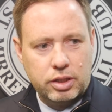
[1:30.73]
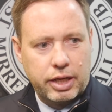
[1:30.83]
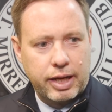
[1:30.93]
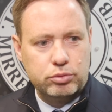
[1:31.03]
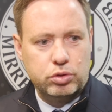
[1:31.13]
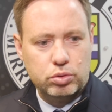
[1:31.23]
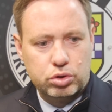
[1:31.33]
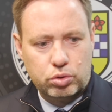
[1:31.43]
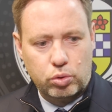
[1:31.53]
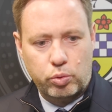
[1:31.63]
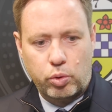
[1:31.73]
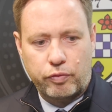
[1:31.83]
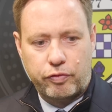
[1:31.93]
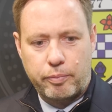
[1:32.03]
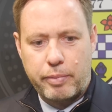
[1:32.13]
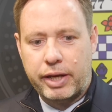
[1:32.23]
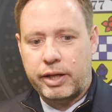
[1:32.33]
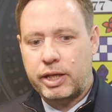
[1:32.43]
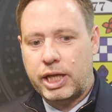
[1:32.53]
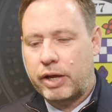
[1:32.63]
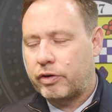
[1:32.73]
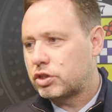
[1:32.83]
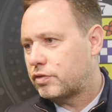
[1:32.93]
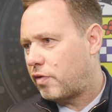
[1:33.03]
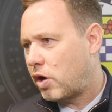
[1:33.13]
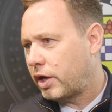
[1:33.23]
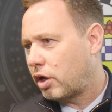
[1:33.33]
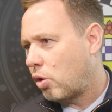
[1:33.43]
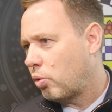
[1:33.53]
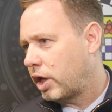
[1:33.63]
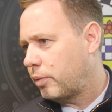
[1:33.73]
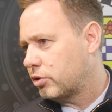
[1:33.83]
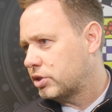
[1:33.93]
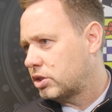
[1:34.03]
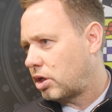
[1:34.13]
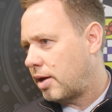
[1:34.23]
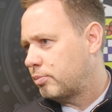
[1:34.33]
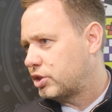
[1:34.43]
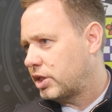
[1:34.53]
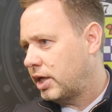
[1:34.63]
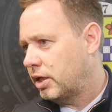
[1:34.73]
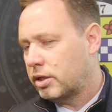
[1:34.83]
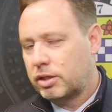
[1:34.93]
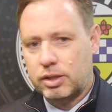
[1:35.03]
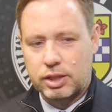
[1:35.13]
an absolute stalwart for many a year and as fine a goalkeeper as his club's seen. And